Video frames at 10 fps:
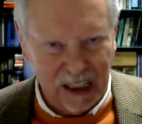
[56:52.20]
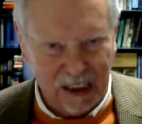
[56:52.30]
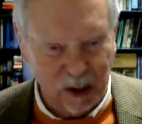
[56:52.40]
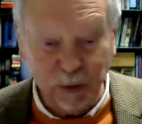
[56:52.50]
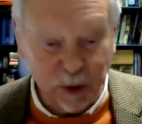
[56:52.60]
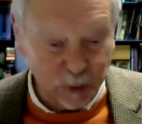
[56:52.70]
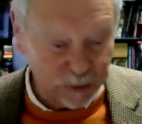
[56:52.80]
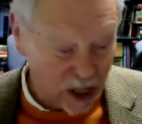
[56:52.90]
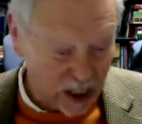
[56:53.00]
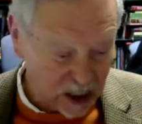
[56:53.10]
You
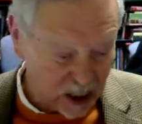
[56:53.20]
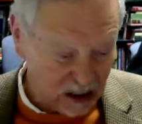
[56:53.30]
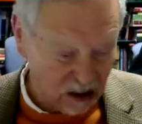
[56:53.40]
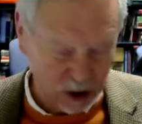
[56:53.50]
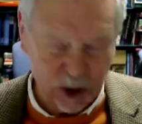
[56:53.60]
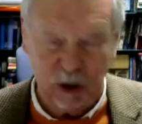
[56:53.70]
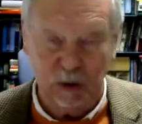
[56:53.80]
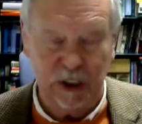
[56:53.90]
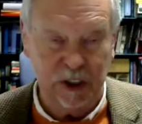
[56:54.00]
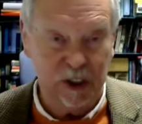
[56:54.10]
find it
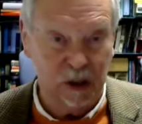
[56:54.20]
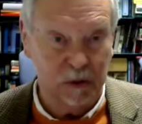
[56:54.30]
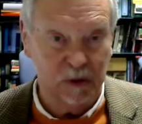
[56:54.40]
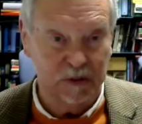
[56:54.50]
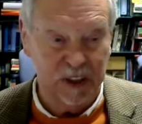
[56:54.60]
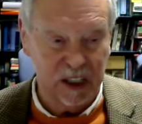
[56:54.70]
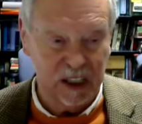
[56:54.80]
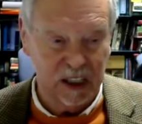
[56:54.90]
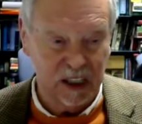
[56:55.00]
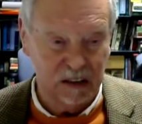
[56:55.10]
also in some of
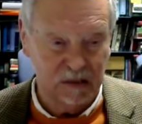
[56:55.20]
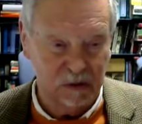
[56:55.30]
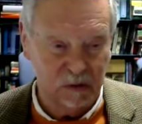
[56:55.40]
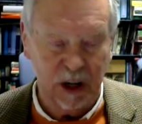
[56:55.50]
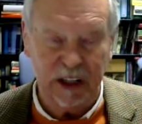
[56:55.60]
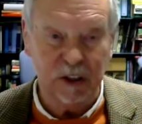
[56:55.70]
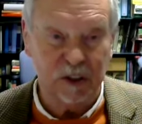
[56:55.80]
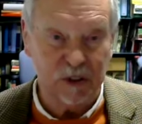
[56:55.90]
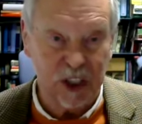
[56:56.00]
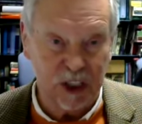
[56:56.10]
the
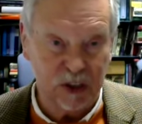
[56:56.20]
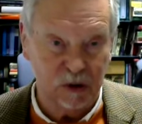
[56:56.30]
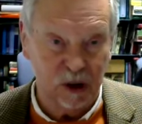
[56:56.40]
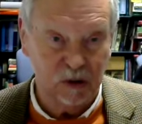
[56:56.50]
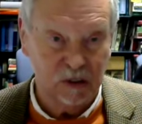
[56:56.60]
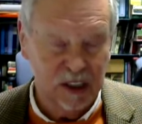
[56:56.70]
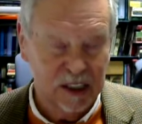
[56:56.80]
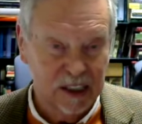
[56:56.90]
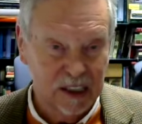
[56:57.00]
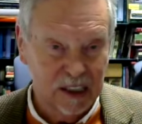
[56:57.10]
writings of Cicero,
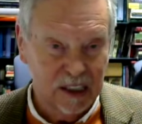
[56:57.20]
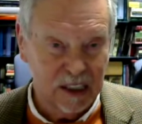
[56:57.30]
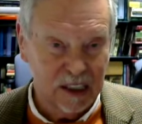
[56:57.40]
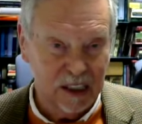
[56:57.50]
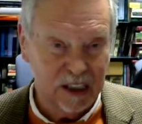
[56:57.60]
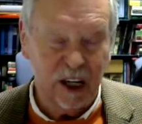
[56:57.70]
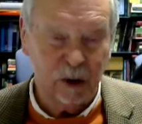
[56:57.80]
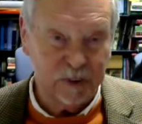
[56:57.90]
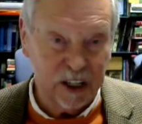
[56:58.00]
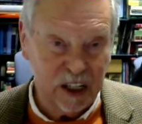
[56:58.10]
De
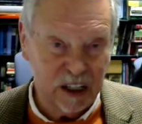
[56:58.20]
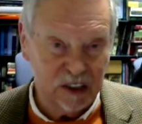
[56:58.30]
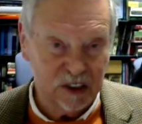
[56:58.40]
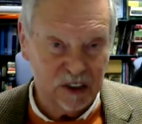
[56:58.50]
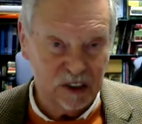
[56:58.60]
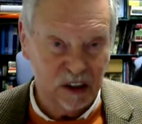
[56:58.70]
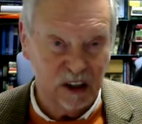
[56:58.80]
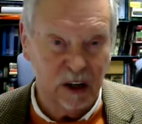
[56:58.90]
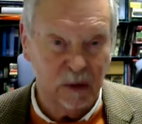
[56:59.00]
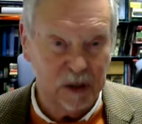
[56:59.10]
Officiis
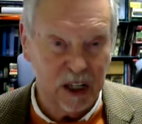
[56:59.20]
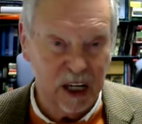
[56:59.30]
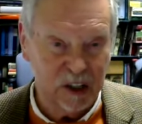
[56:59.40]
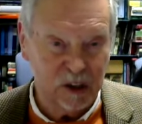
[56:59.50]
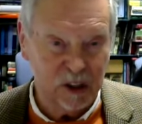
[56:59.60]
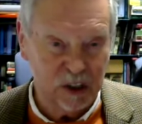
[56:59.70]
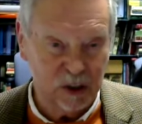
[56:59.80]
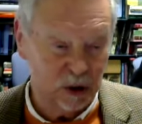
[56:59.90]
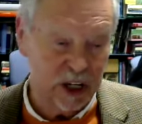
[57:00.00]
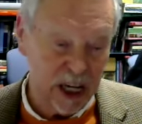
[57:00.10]
on
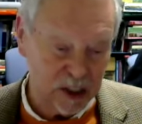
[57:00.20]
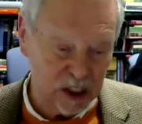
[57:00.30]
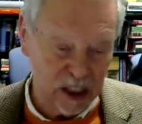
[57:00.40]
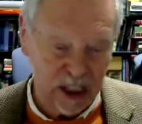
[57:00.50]
obligations, or he has